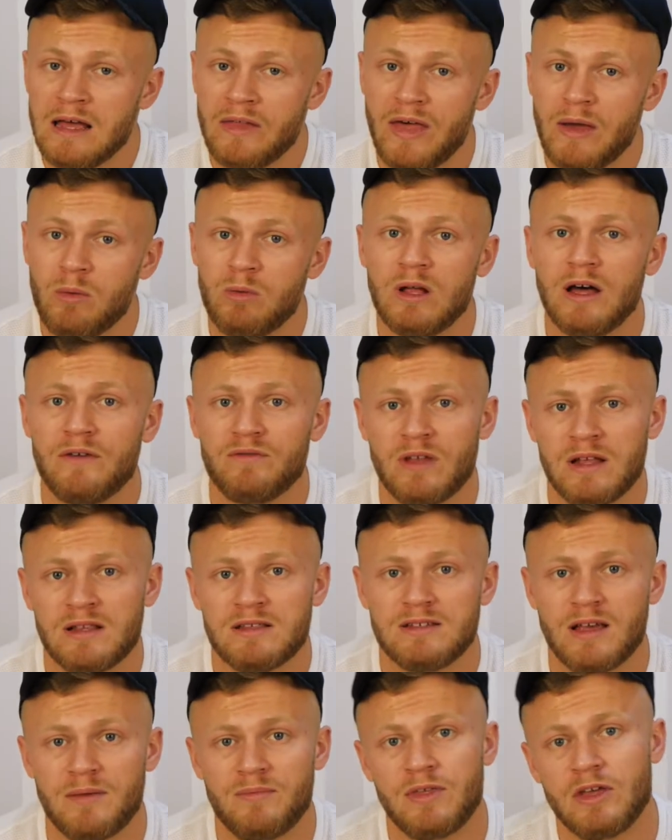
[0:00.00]
they will have done
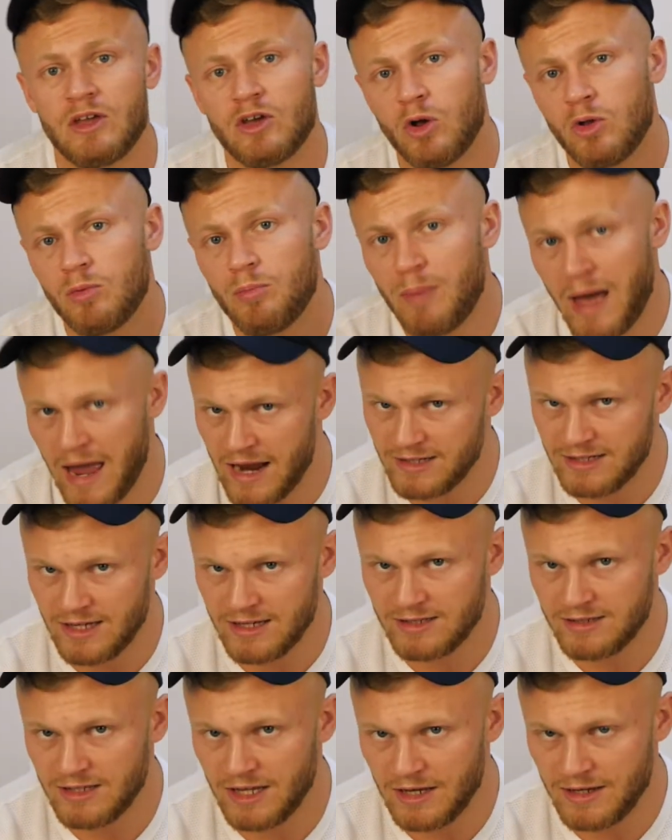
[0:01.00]
something called
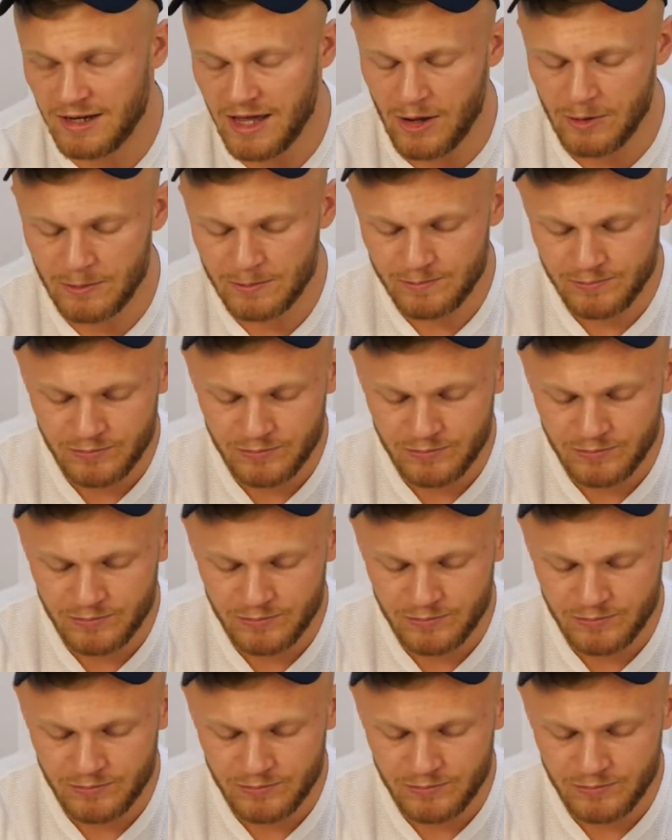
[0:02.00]
backtesting. Now,